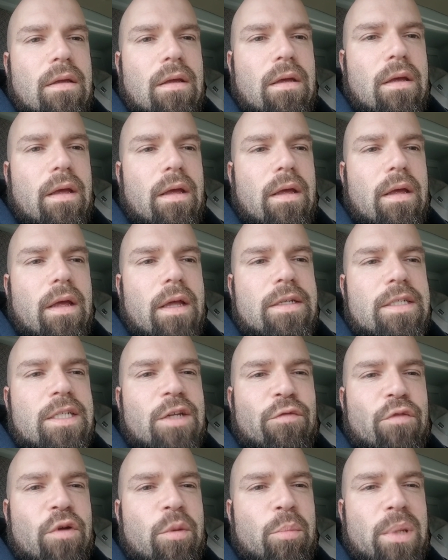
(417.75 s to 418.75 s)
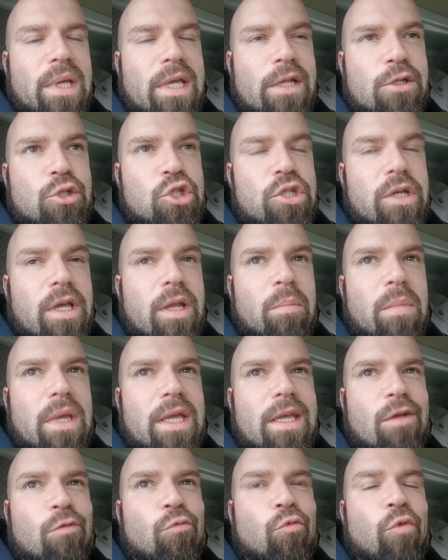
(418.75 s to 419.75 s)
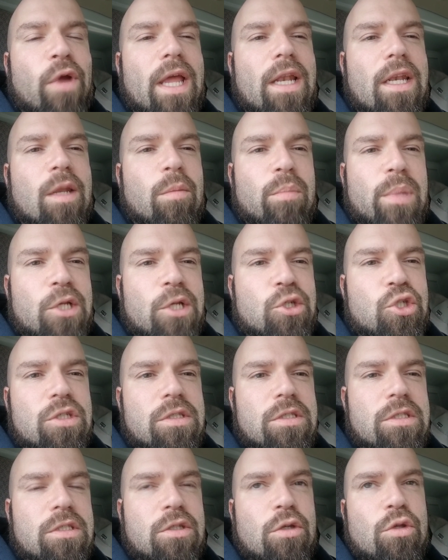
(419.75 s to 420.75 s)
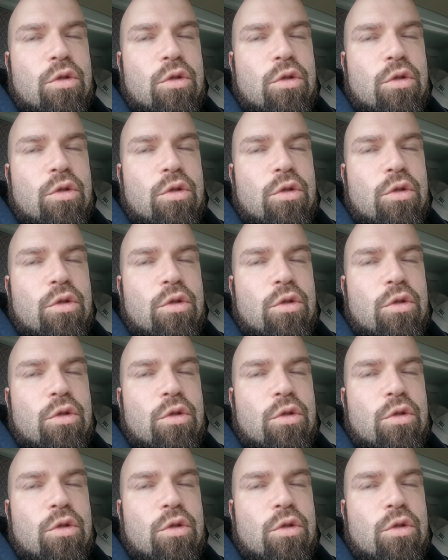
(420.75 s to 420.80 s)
a different pitch, and make it random pitches, so you